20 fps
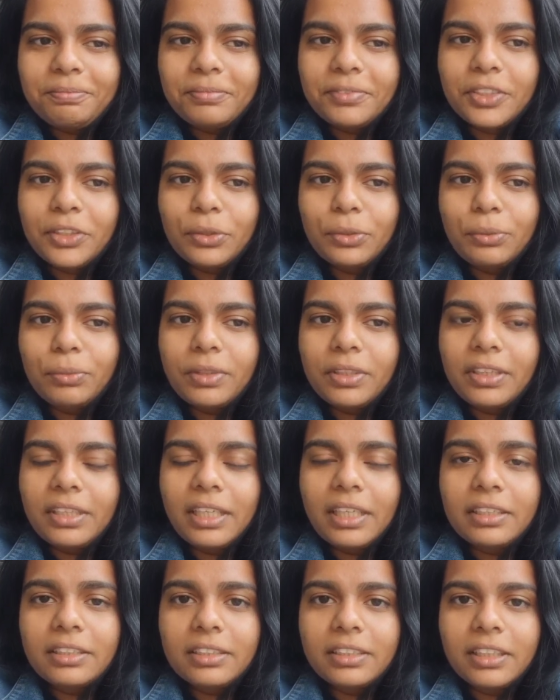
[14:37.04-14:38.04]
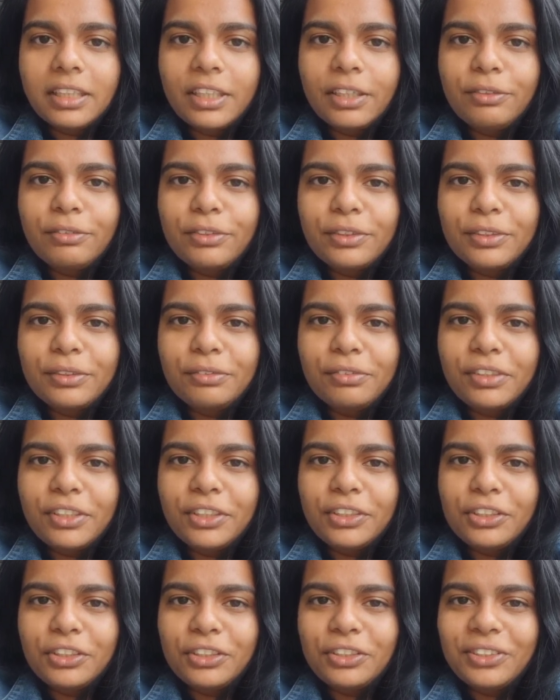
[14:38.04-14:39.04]
So with that, I will
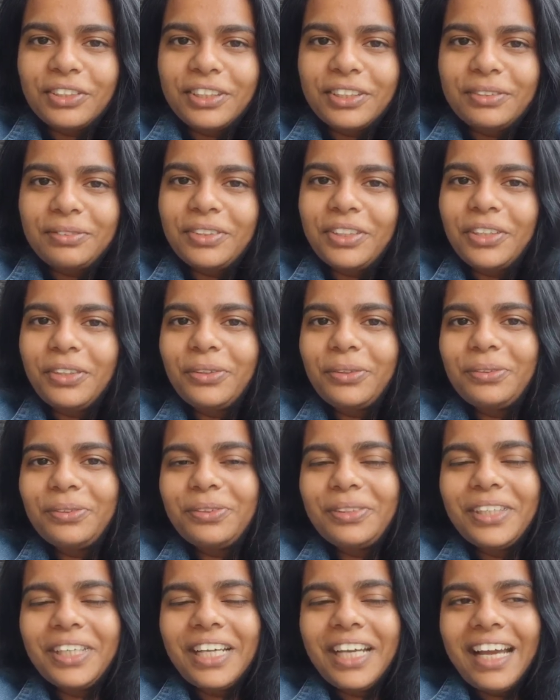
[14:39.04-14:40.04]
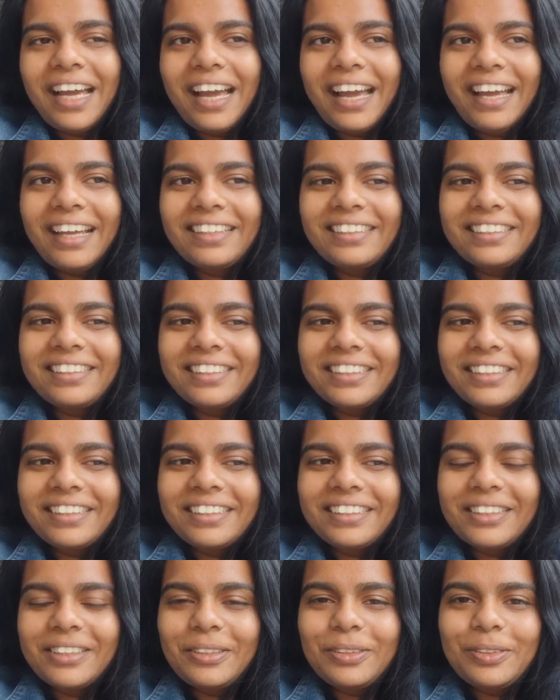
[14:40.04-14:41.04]
finish today's video and
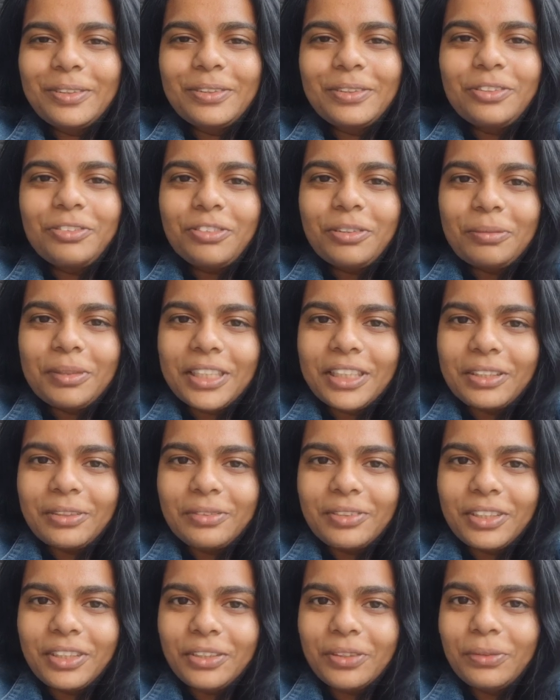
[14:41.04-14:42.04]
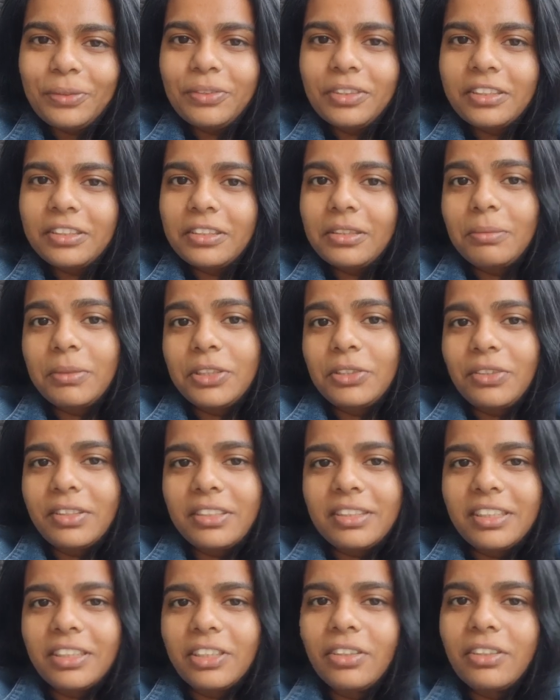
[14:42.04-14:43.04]
see you soon from another video with some
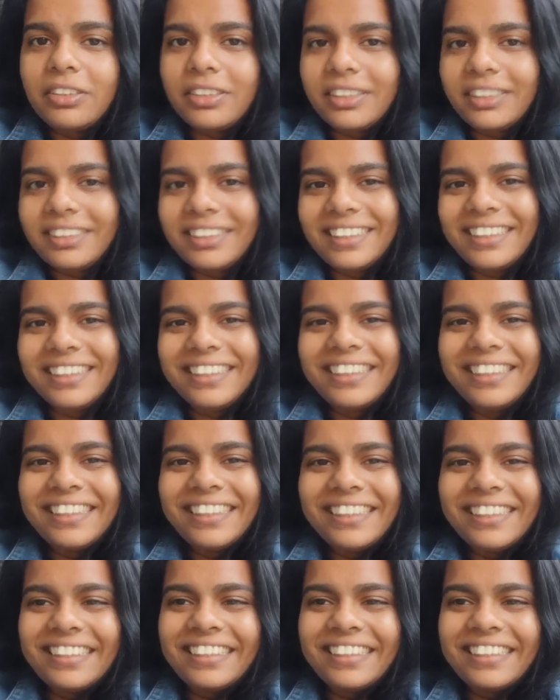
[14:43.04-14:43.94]
interesting content.